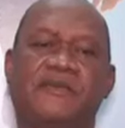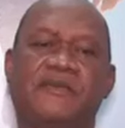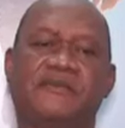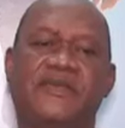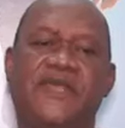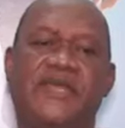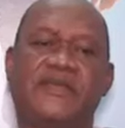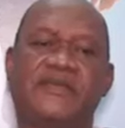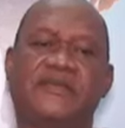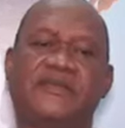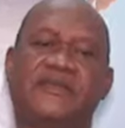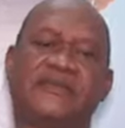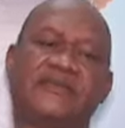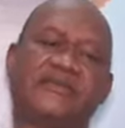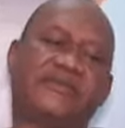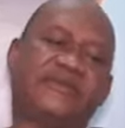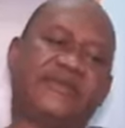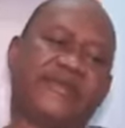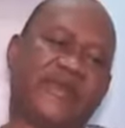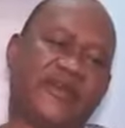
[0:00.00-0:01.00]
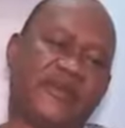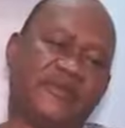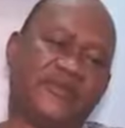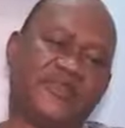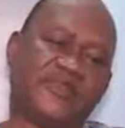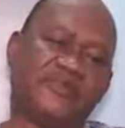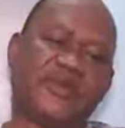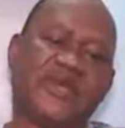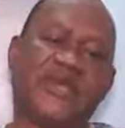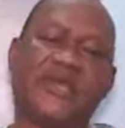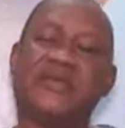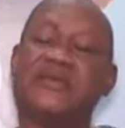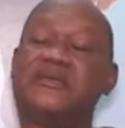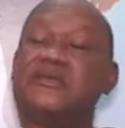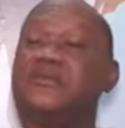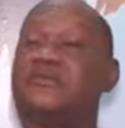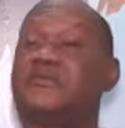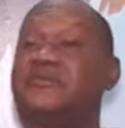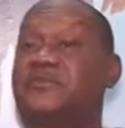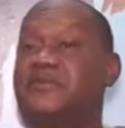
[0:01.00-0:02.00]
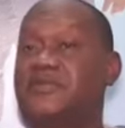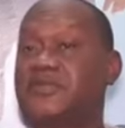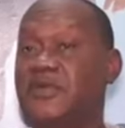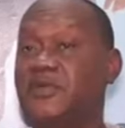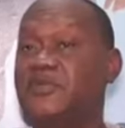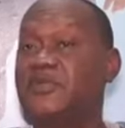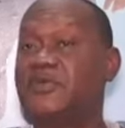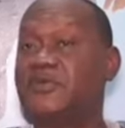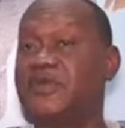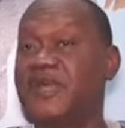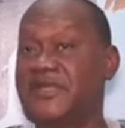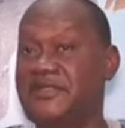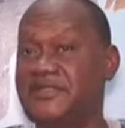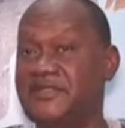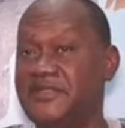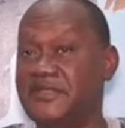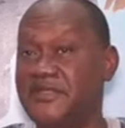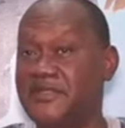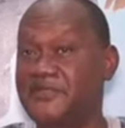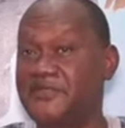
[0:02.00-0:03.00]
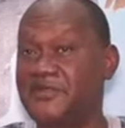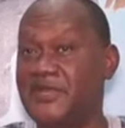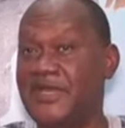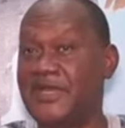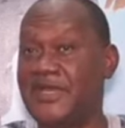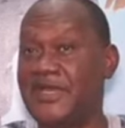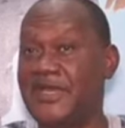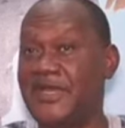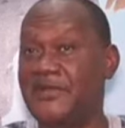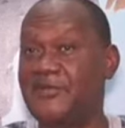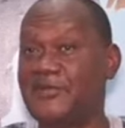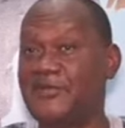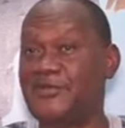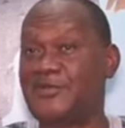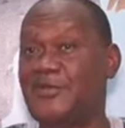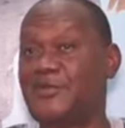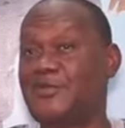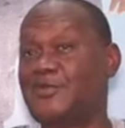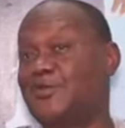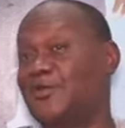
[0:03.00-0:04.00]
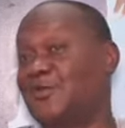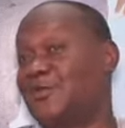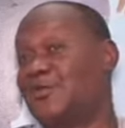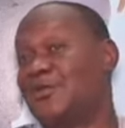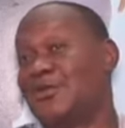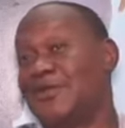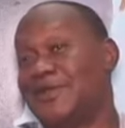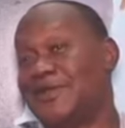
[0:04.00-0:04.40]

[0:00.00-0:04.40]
Then comes my couple of accidents where I was also